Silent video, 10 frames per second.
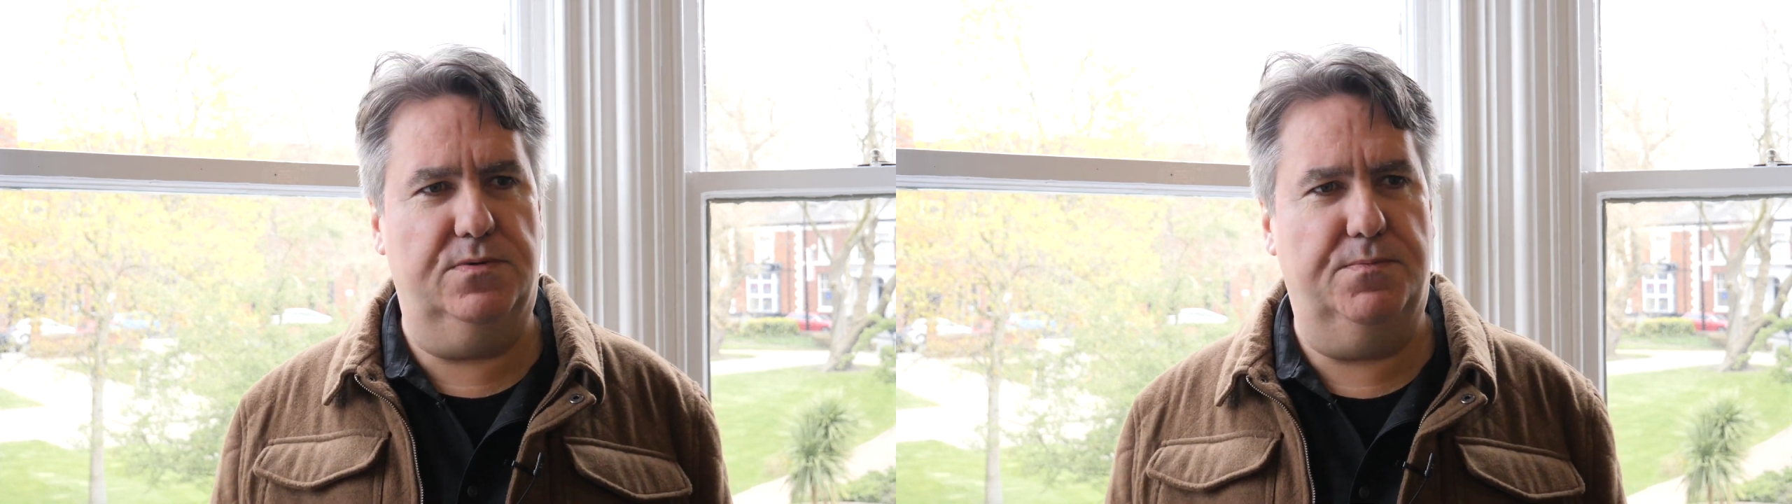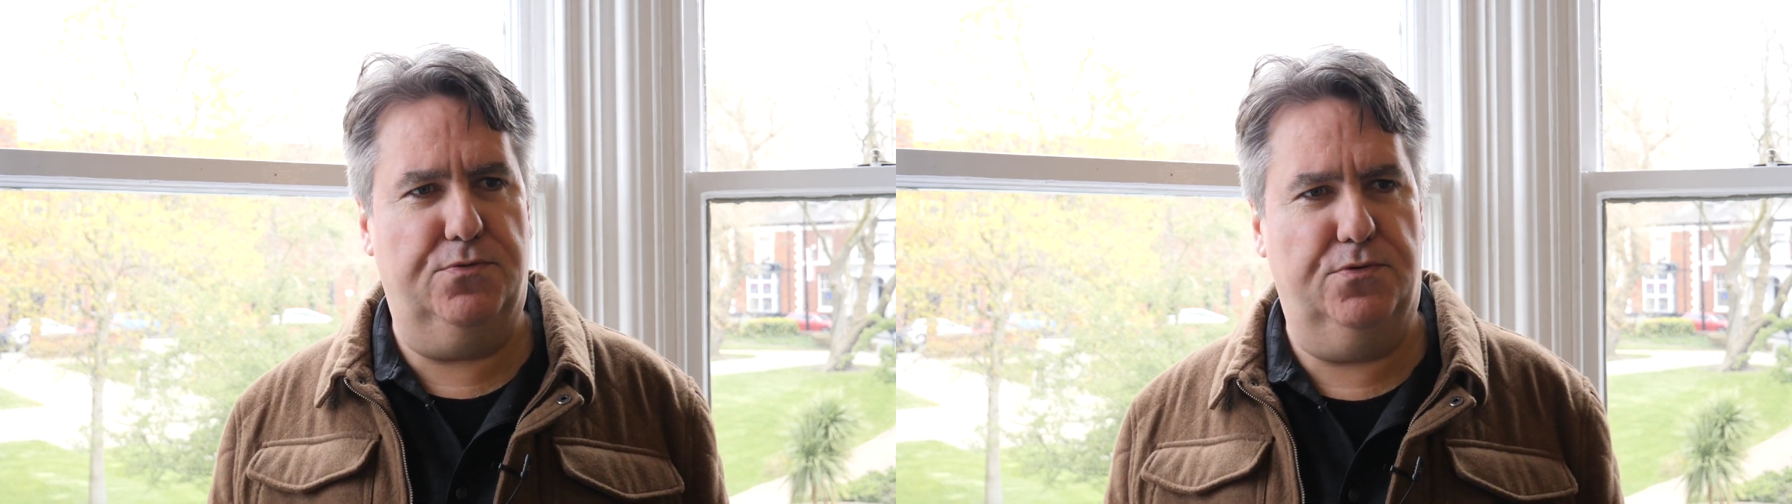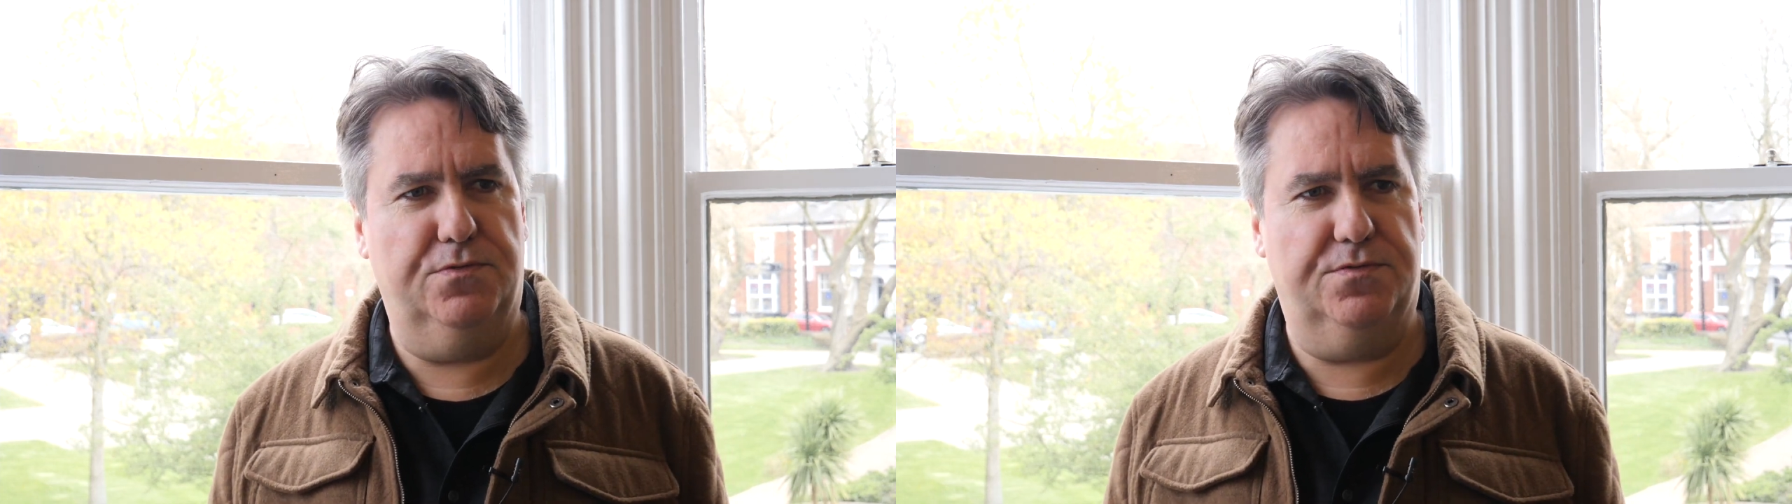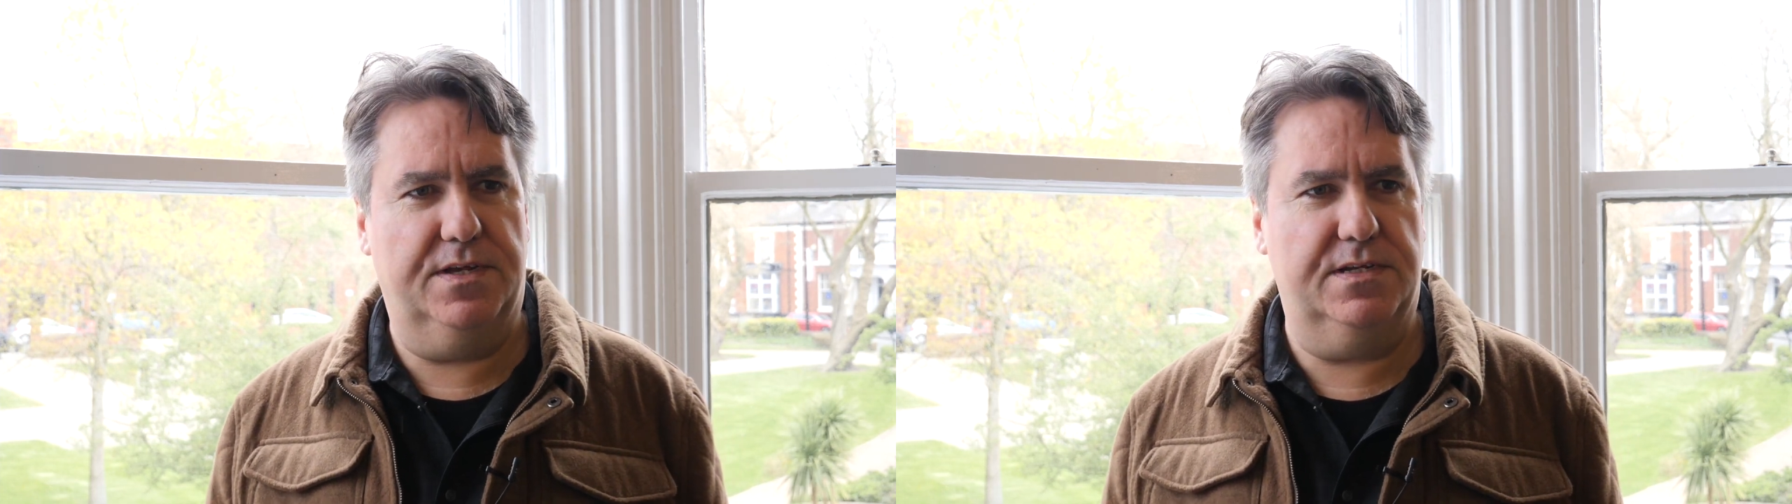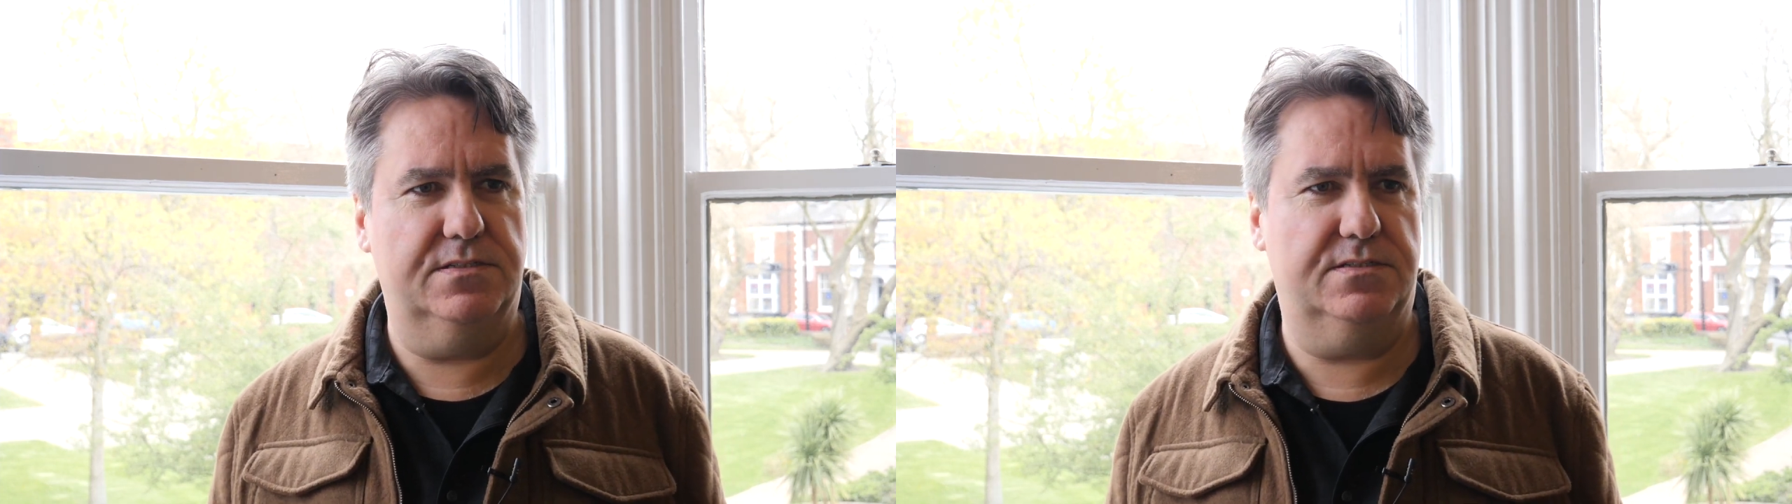to improve
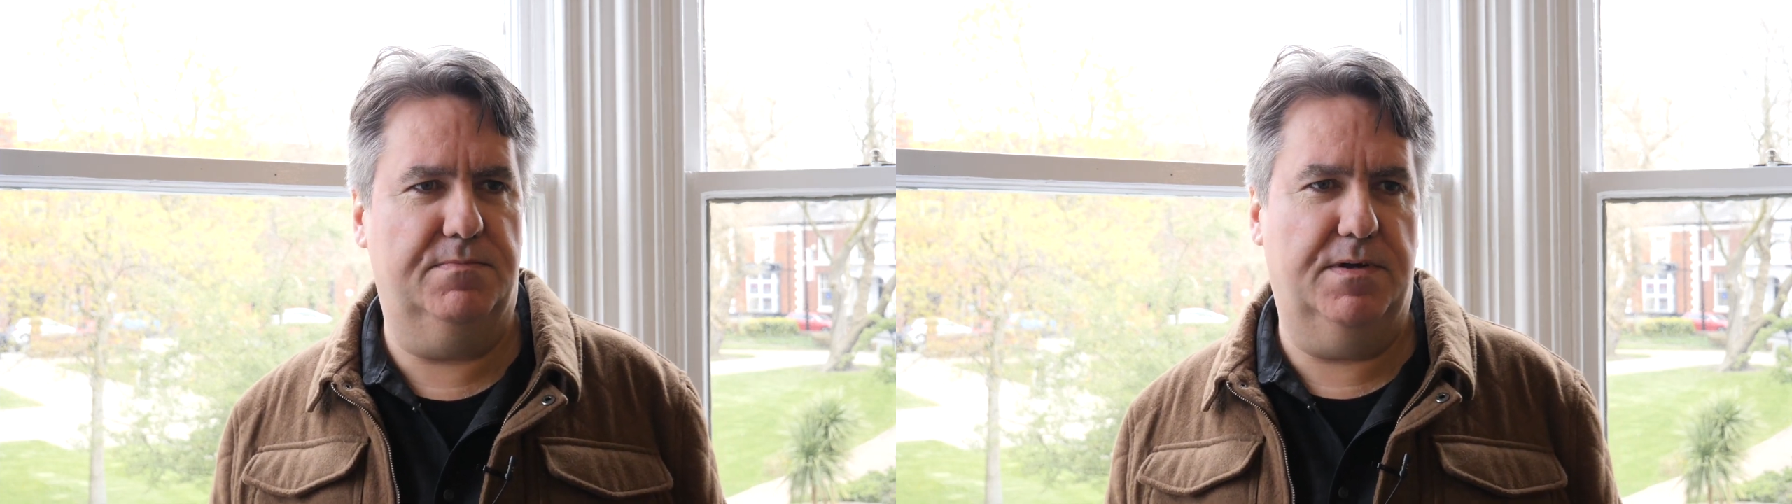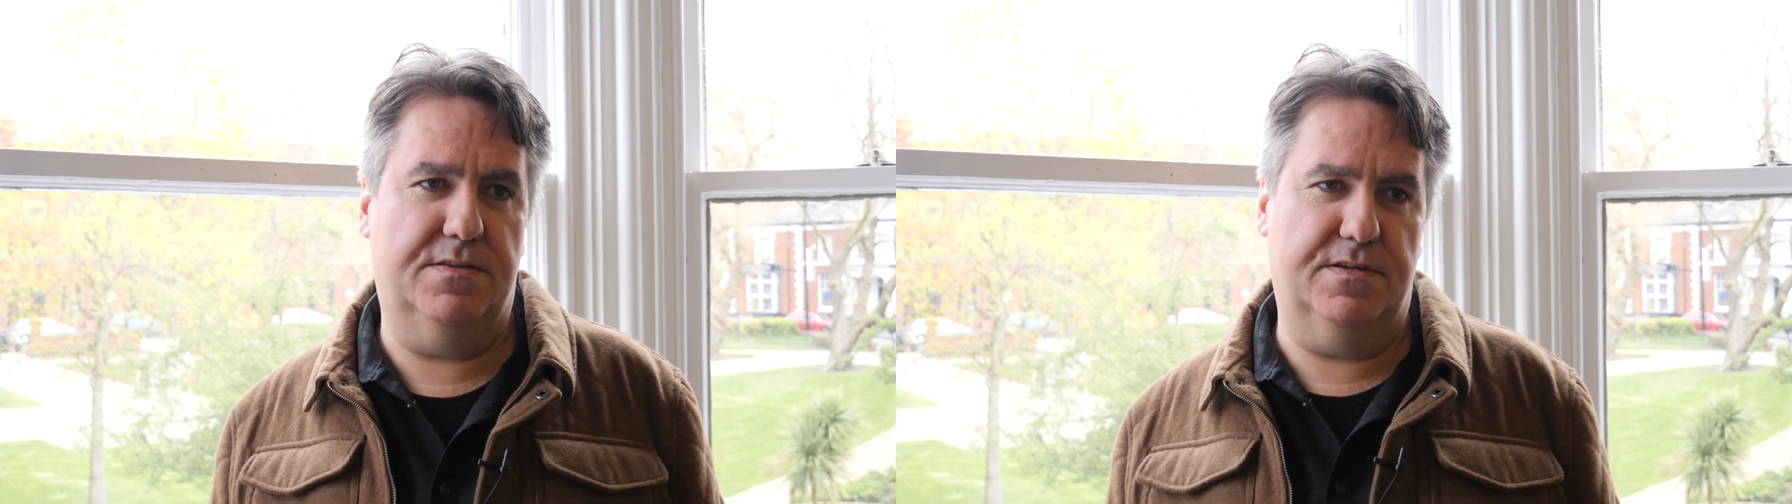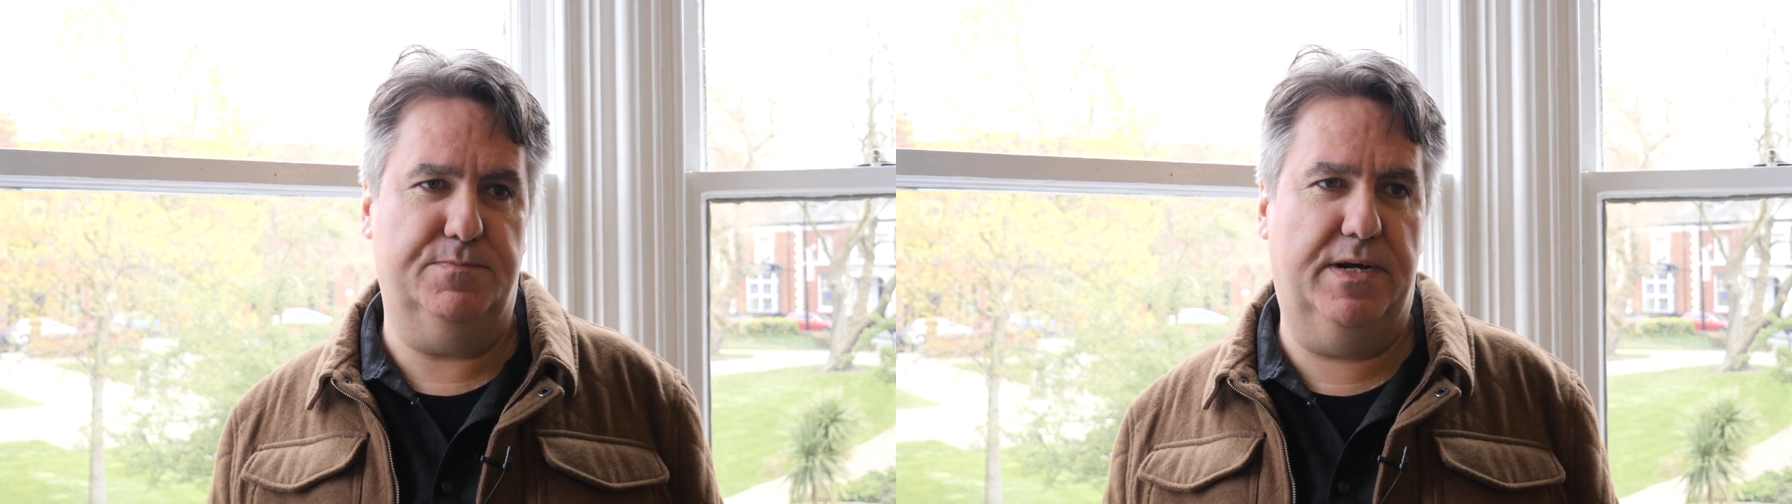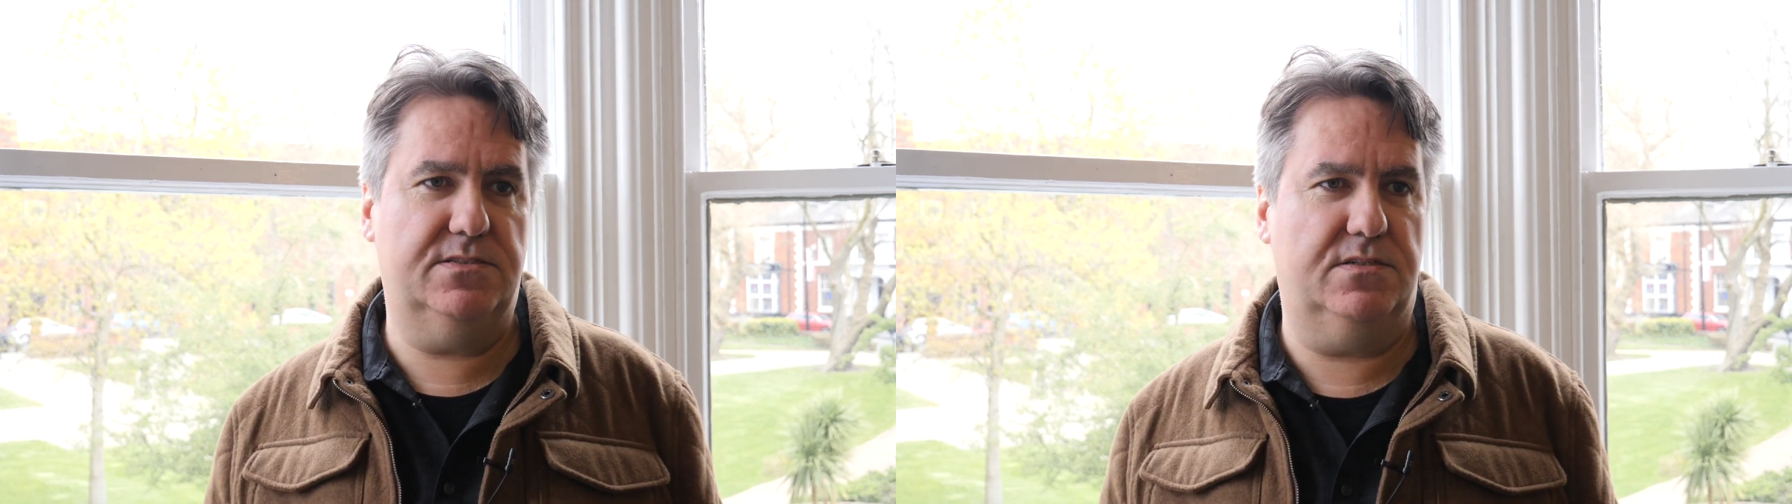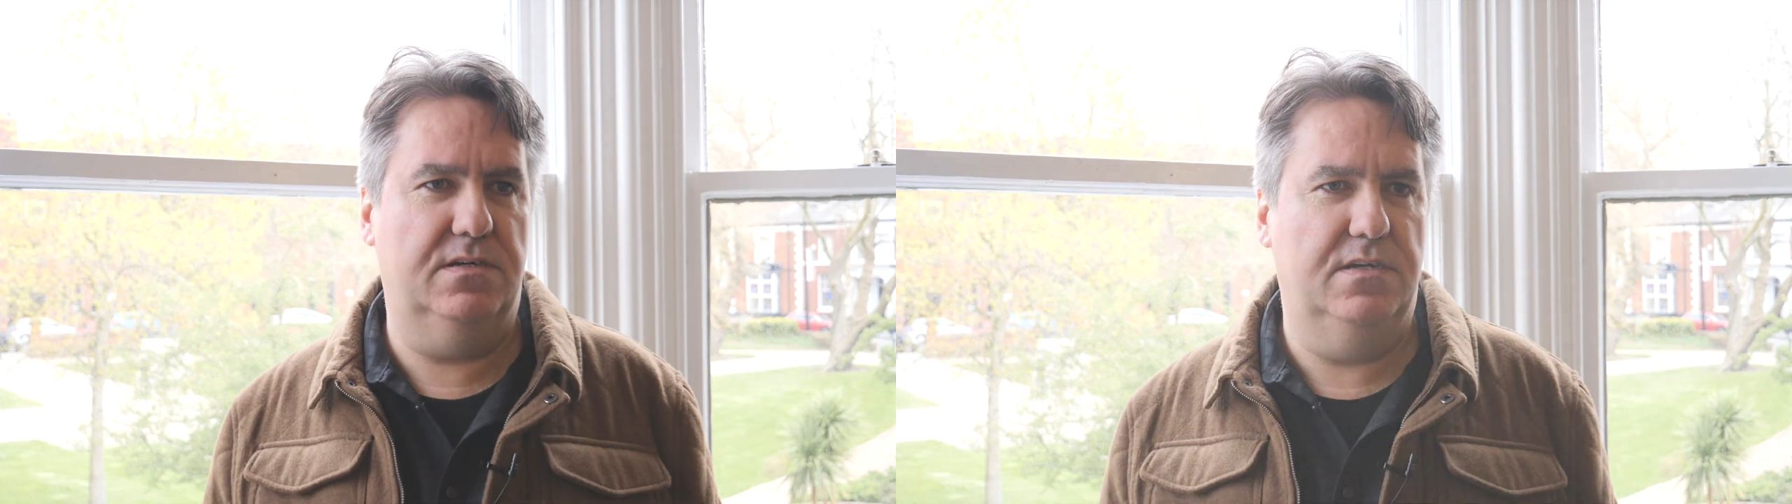things and make things
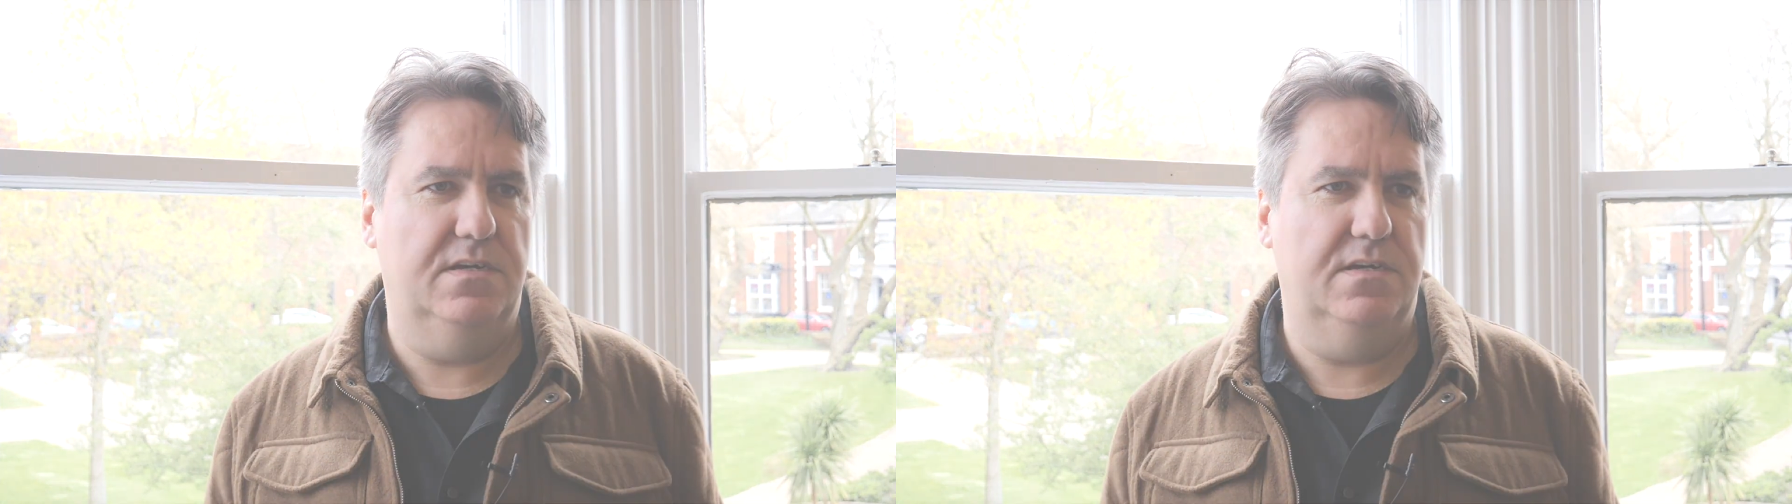better.